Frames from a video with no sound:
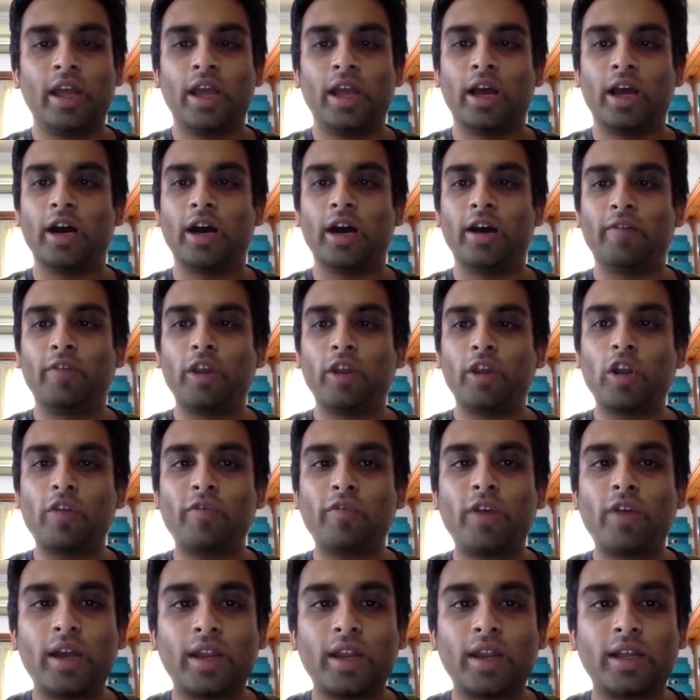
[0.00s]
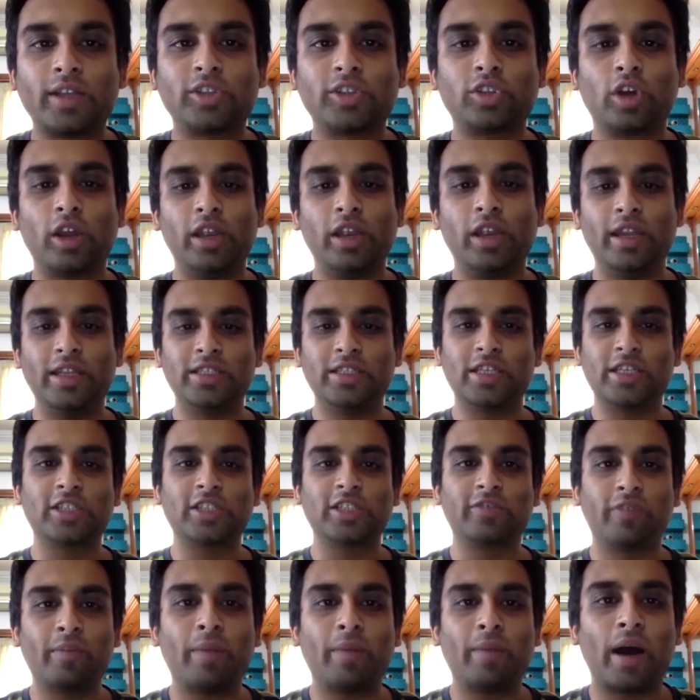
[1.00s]
One of our Sol
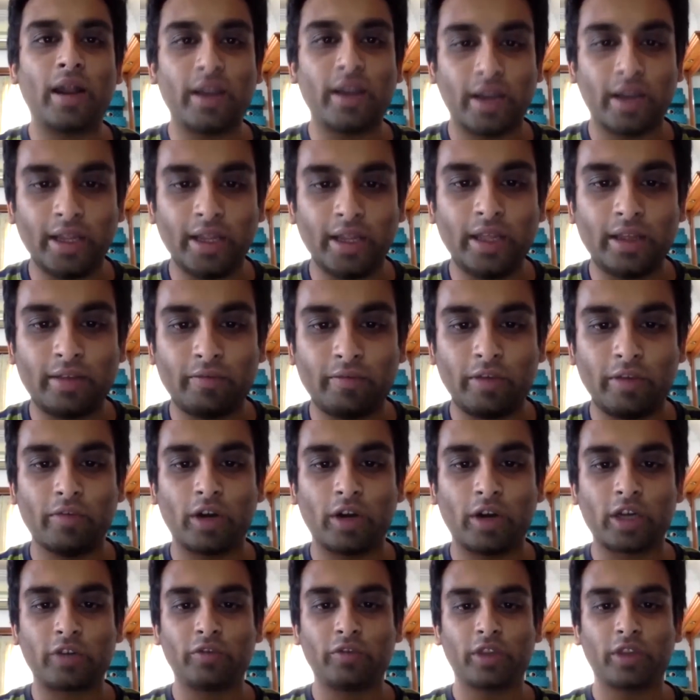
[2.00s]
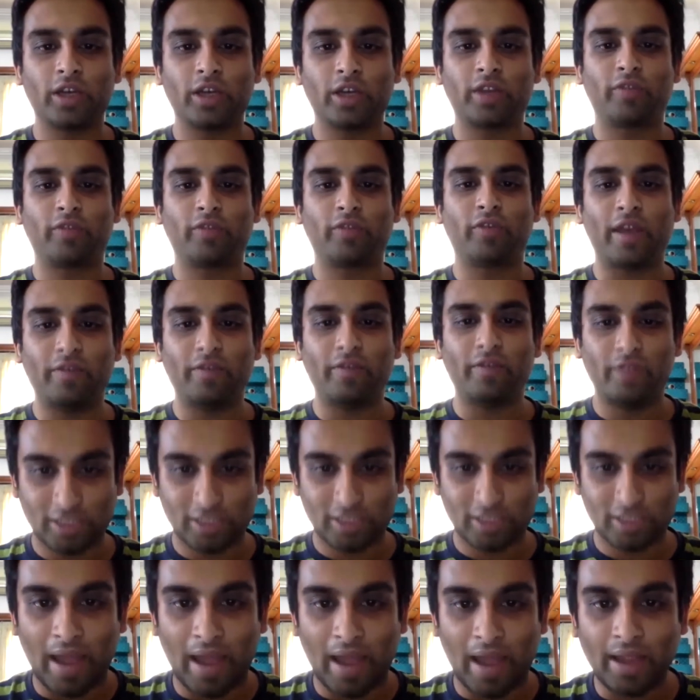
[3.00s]
Ninjas, Vibha Nadik, we worked with her 5
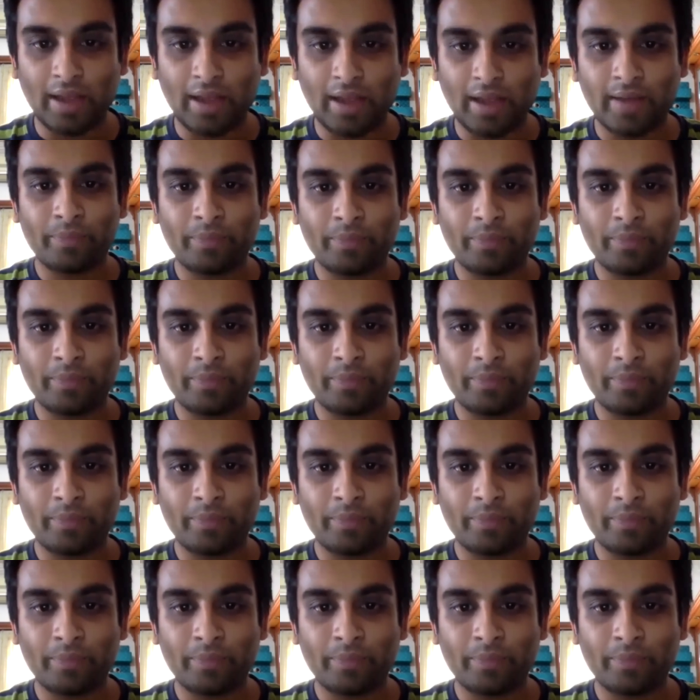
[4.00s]
years back.